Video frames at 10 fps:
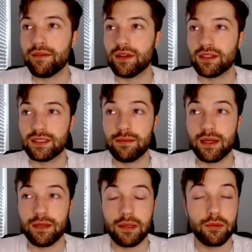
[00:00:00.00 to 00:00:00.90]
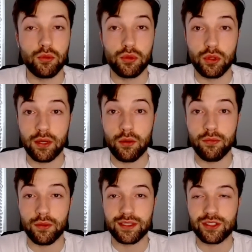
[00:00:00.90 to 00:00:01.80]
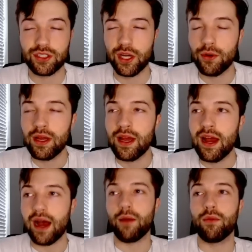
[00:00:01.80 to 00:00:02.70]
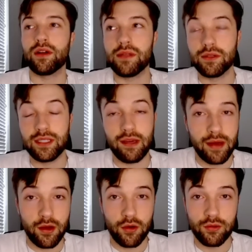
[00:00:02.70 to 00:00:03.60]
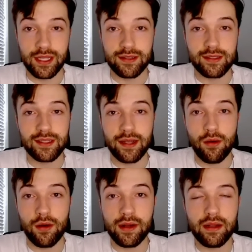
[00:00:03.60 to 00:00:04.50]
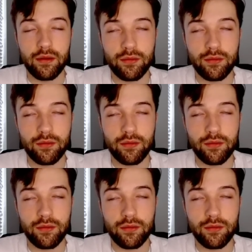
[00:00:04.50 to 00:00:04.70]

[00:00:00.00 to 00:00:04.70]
I have not seen many people look over it, so I wanted to be able to get my own insight on it.